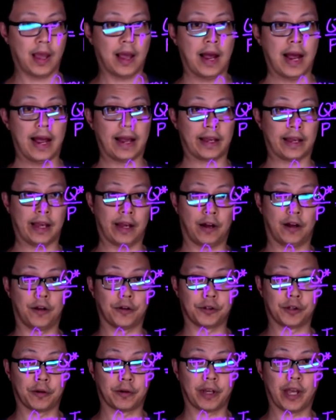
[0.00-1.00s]
I can
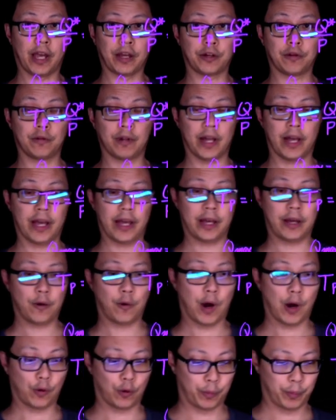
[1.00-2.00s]
also calculate
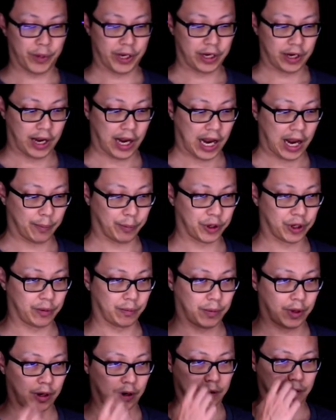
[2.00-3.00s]
what will be the
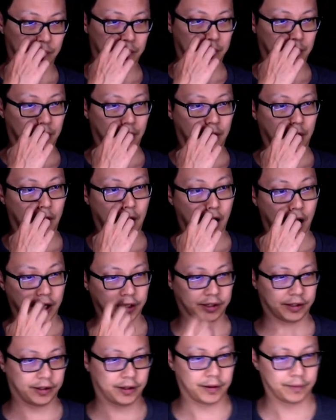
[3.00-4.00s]
optimal
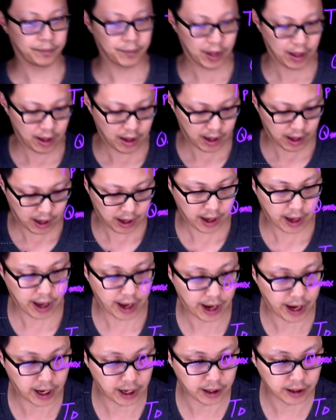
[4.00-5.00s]
cost,
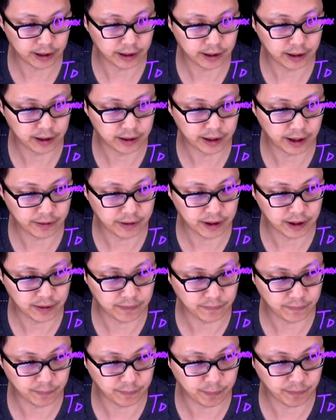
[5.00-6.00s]
and the
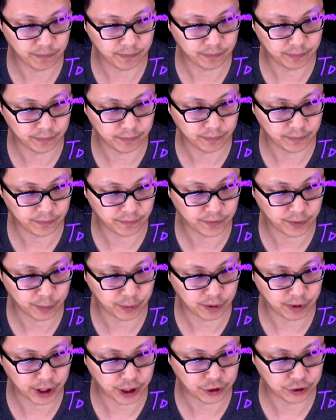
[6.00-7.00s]

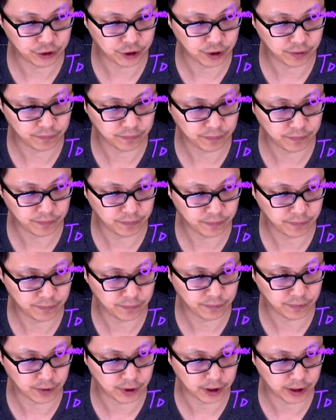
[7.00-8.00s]
formulation
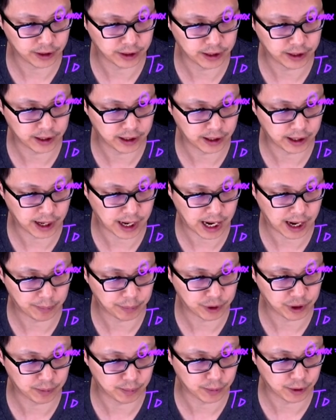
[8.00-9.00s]
for the
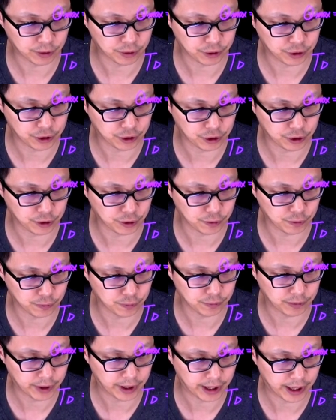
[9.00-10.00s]
optimal Q
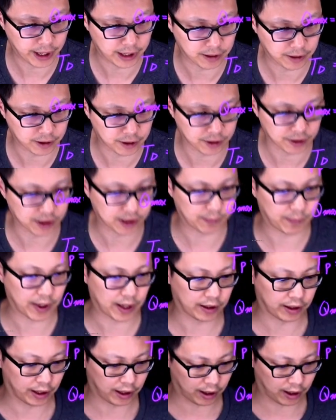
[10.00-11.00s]
and the corresponding